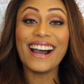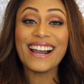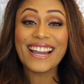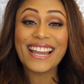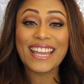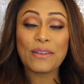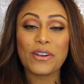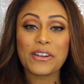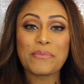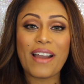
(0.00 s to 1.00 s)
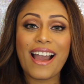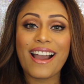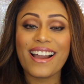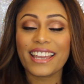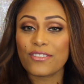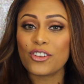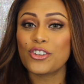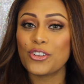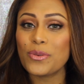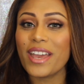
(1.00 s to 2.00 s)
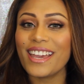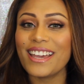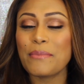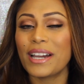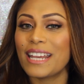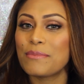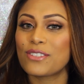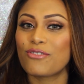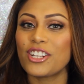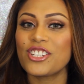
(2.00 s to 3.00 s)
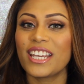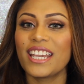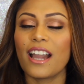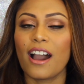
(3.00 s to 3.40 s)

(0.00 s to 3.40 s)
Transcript: Hi, welcome back. If you're new here, my name is Rajni.